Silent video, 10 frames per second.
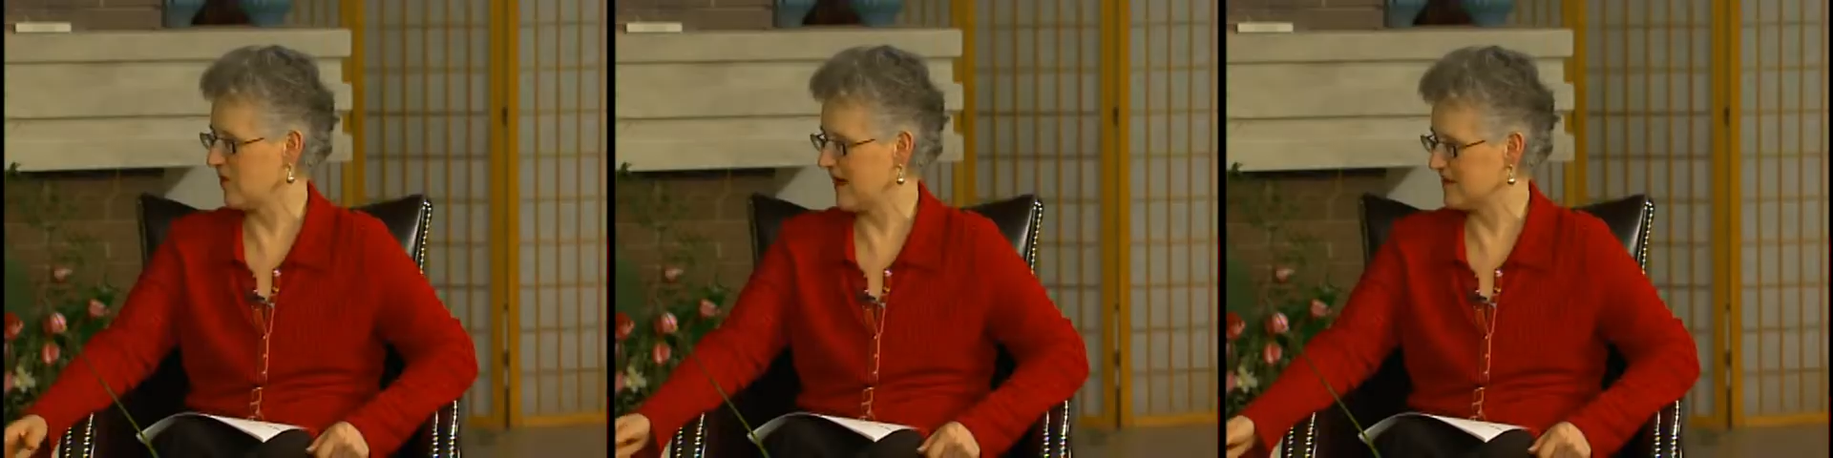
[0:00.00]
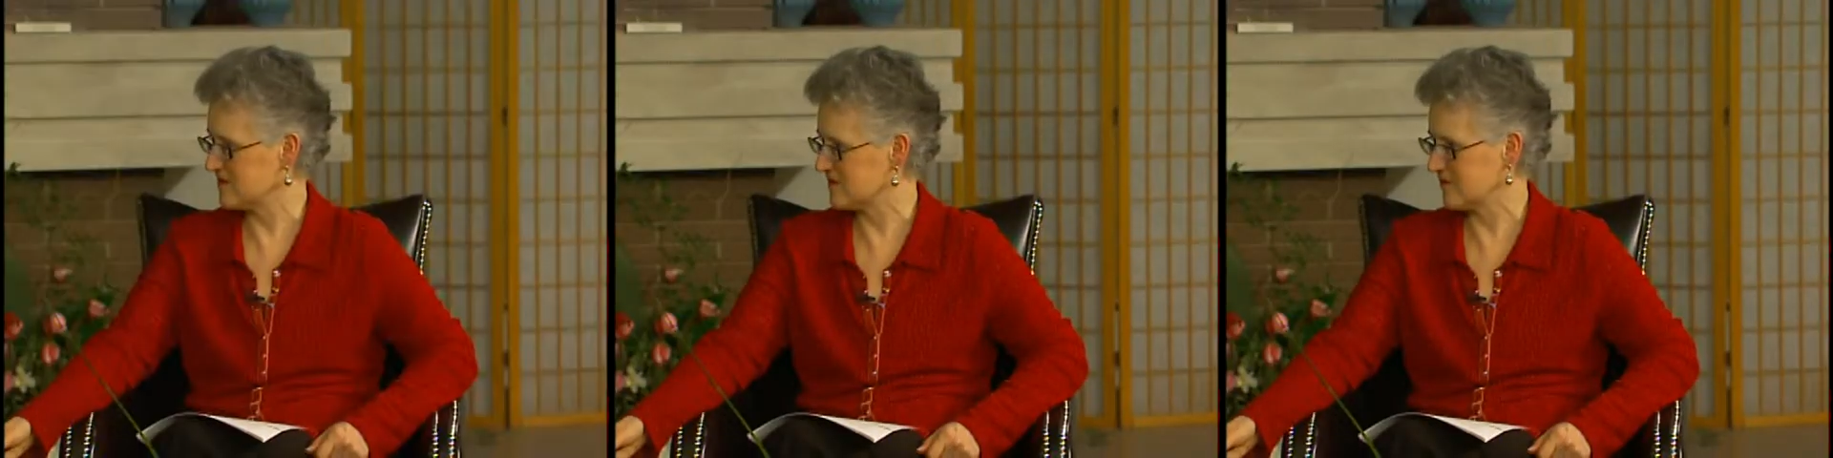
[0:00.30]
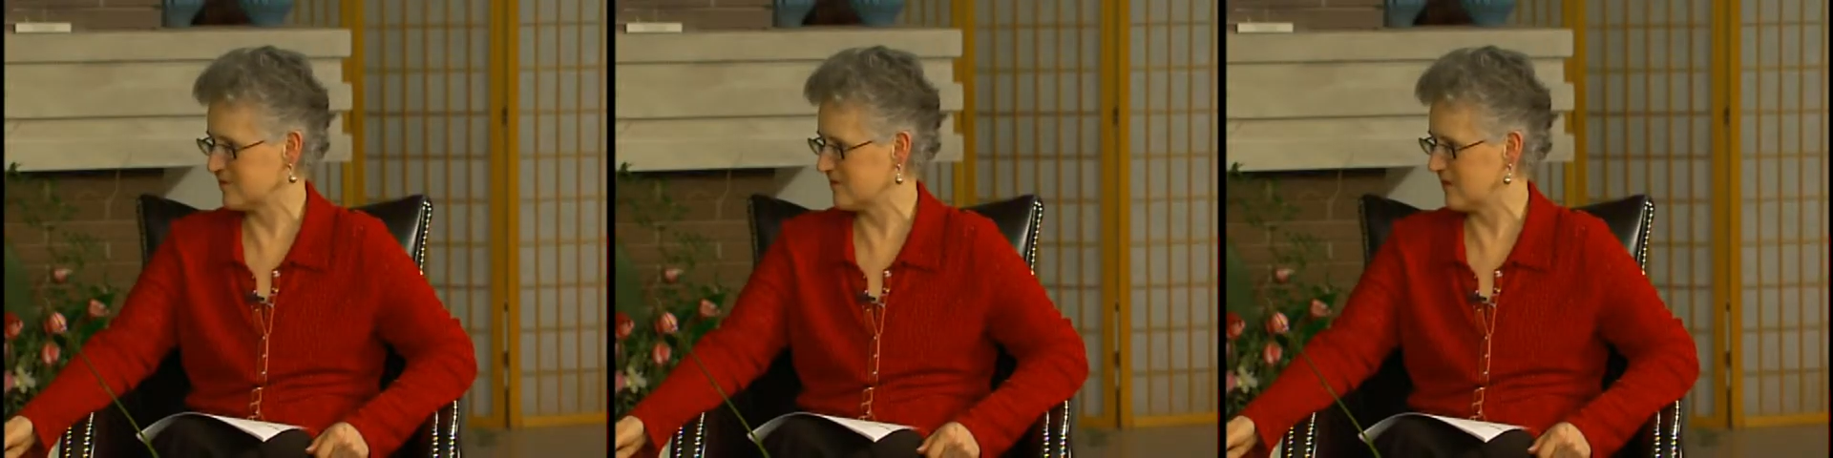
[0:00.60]
kinds
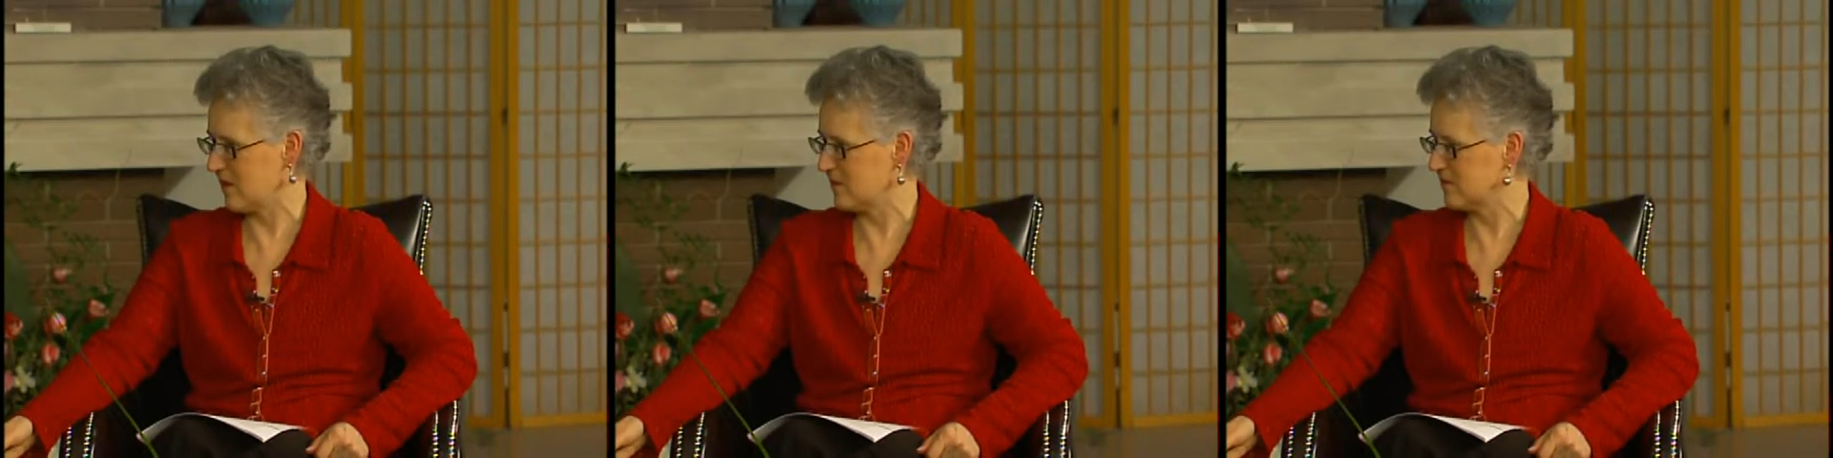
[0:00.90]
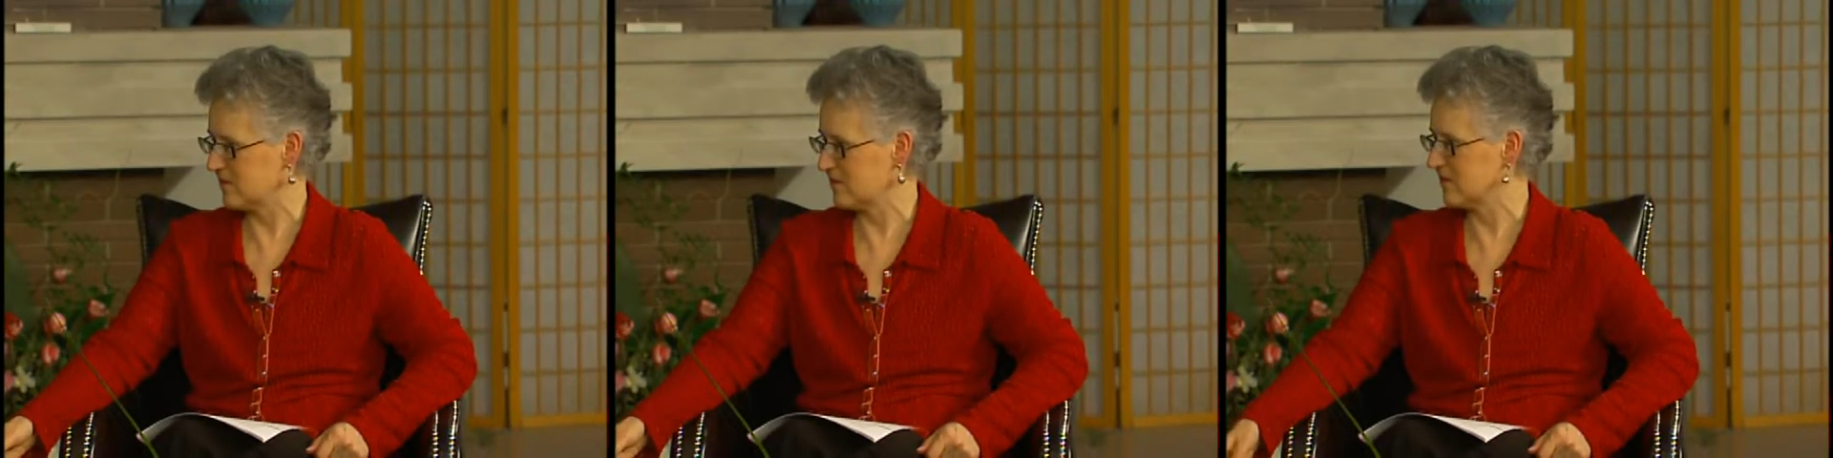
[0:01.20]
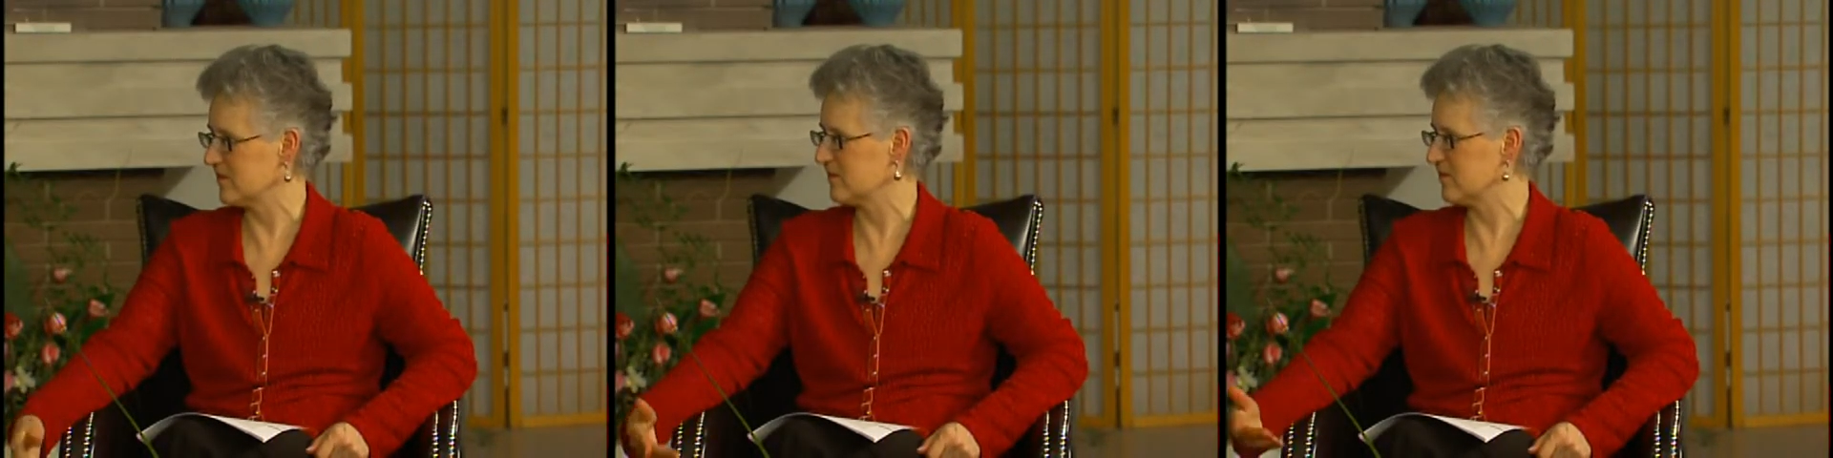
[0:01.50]
of
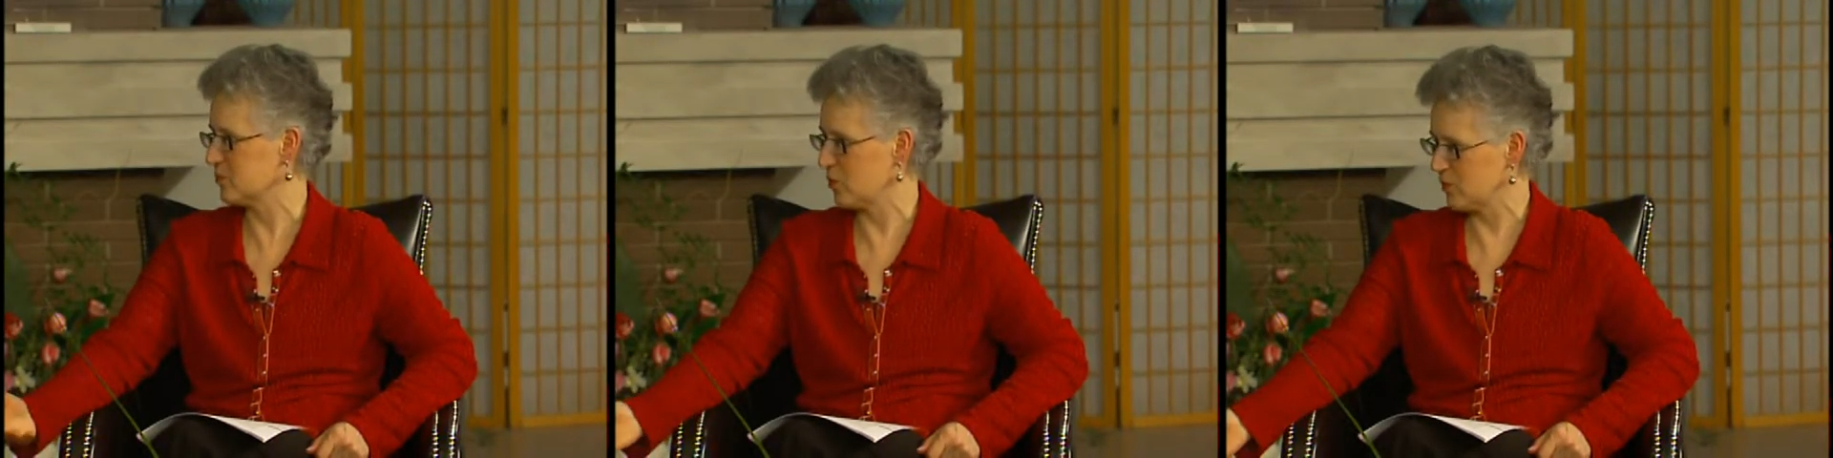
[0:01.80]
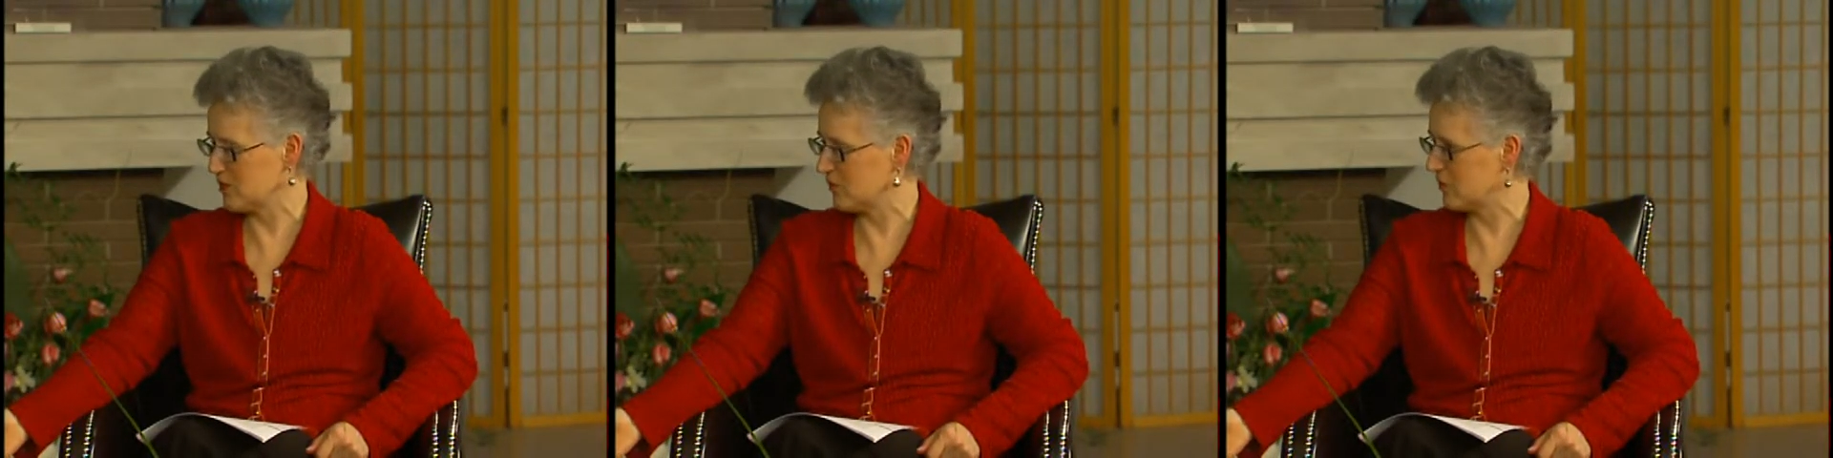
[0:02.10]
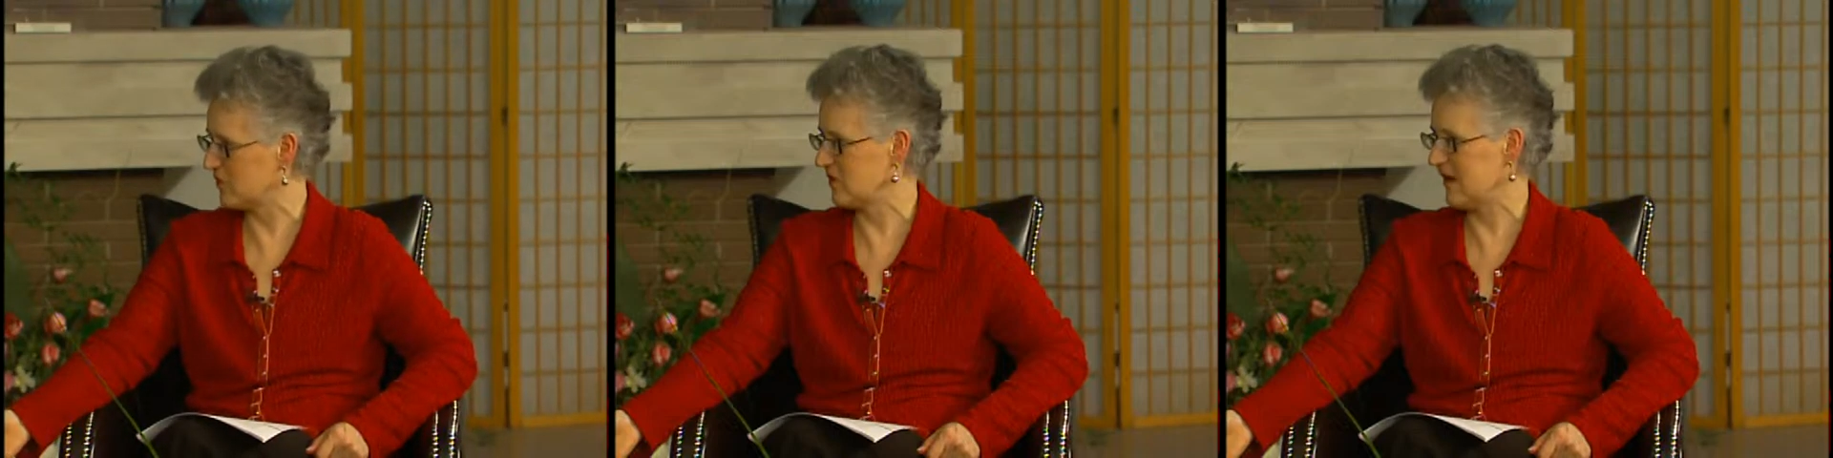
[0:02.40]
produce